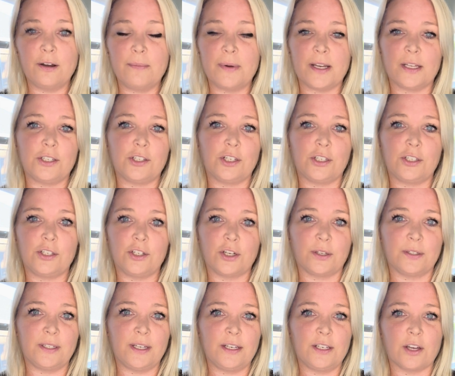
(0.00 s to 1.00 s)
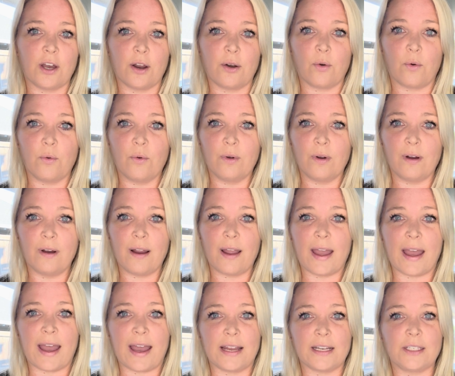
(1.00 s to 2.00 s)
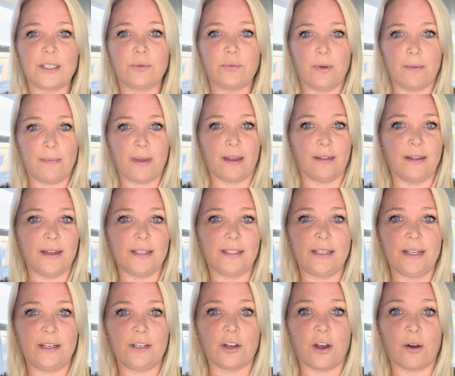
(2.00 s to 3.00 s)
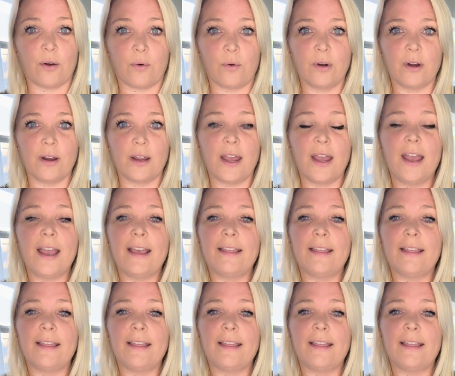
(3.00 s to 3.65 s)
but it's just chelsea.orr@swimlac.org.